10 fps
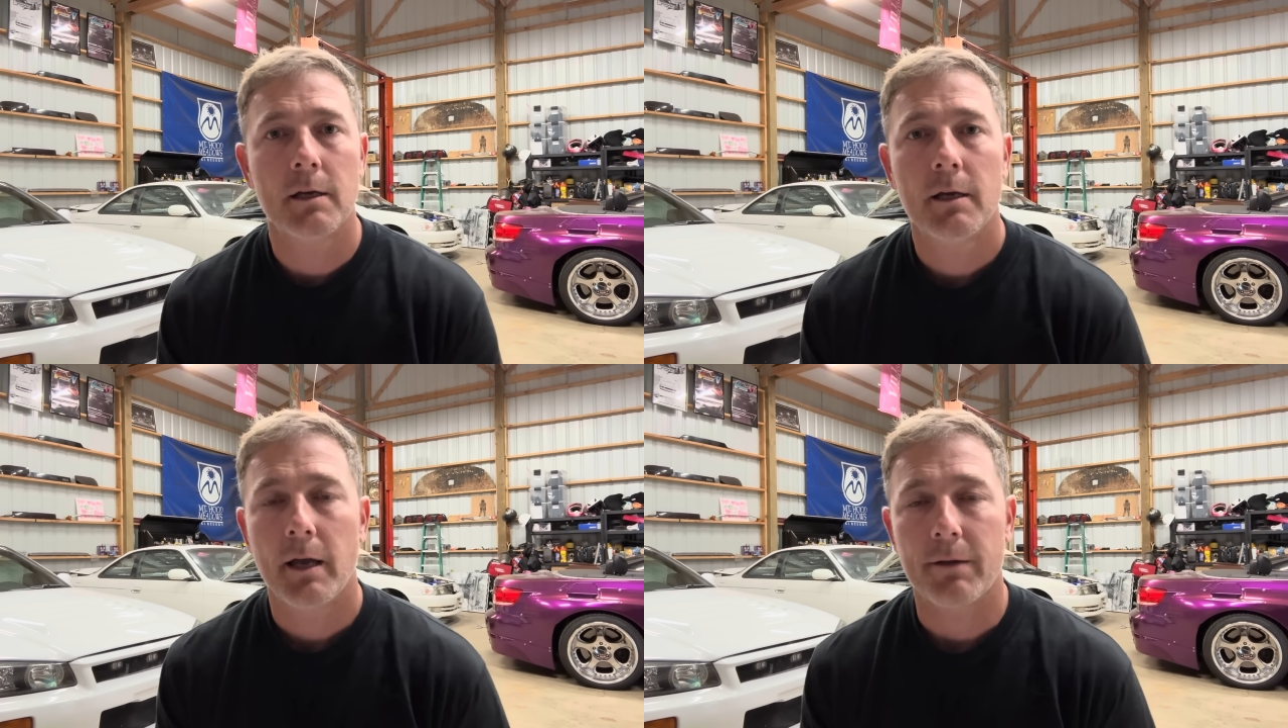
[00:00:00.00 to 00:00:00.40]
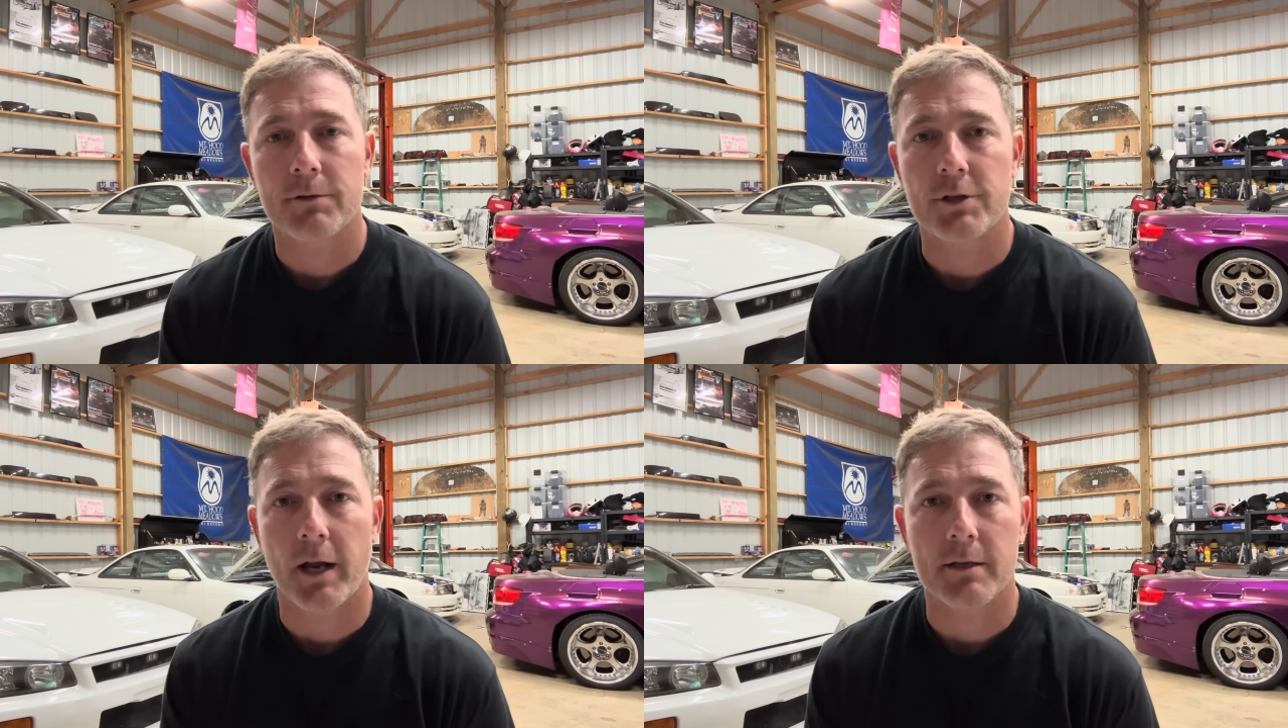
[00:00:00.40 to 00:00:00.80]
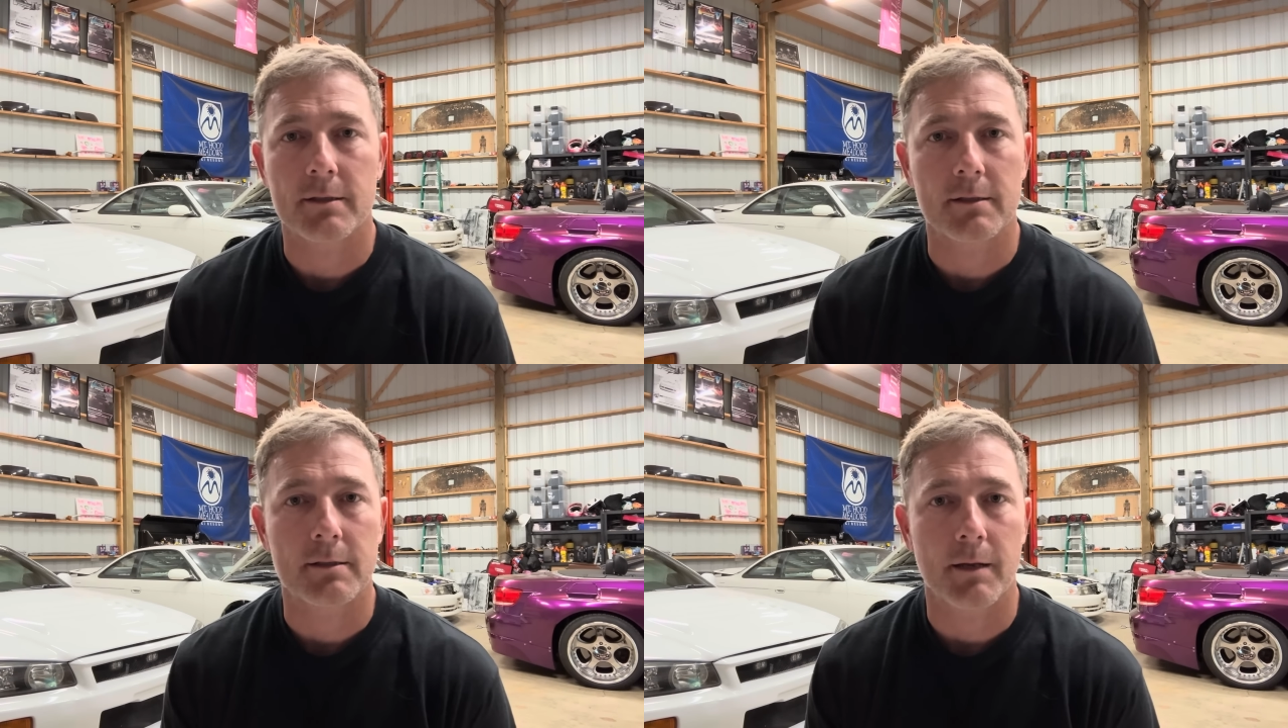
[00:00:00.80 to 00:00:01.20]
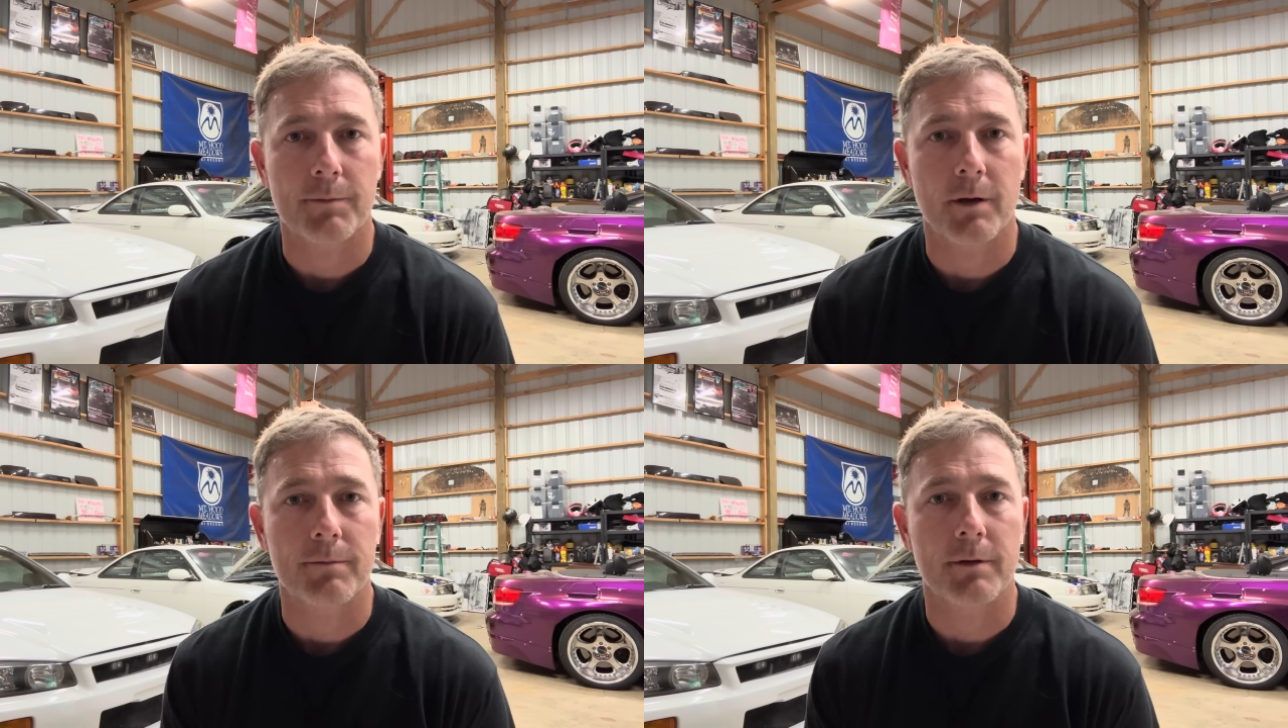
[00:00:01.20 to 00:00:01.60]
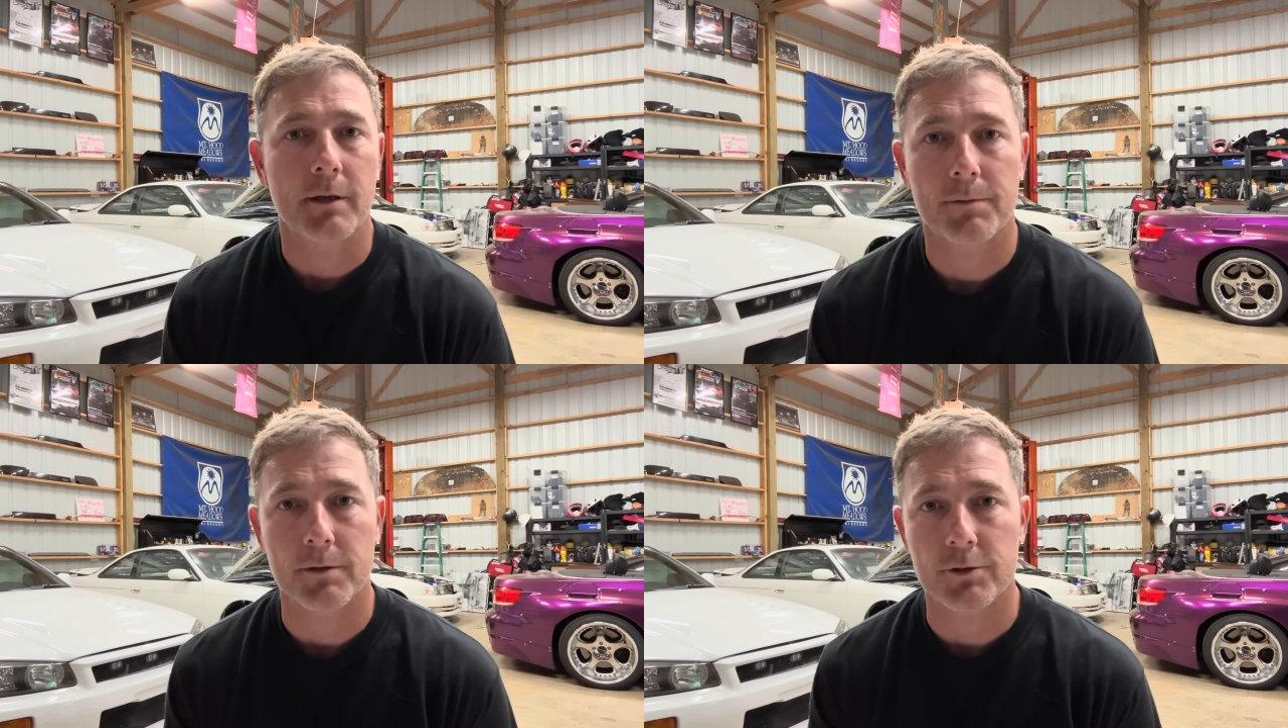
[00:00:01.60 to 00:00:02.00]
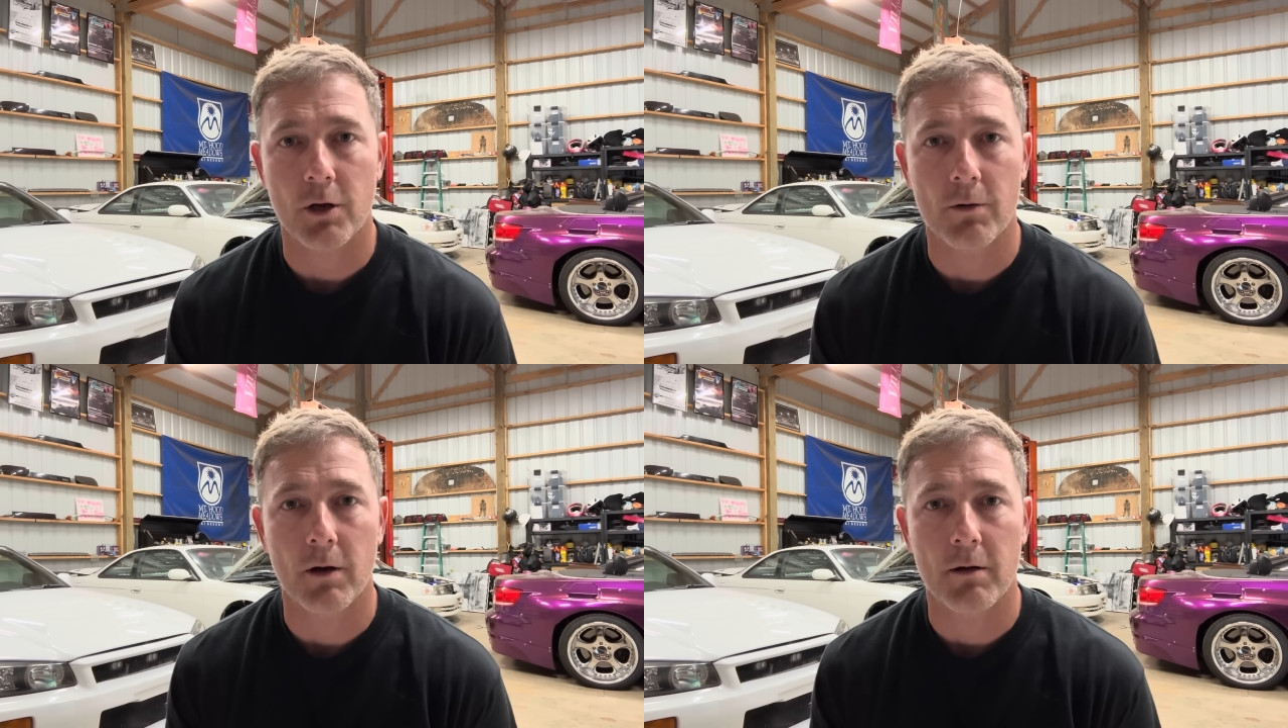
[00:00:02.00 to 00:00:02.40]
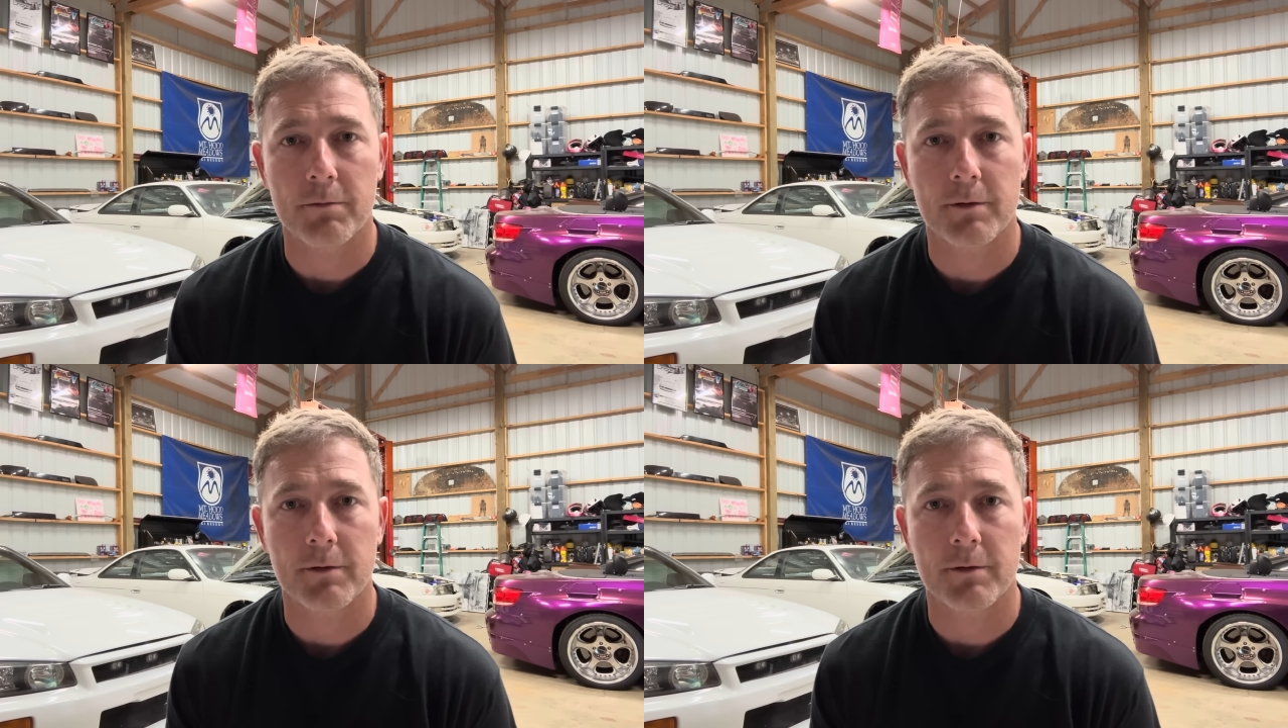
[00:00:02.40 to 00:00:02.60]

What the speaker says: have a chance to step up and show up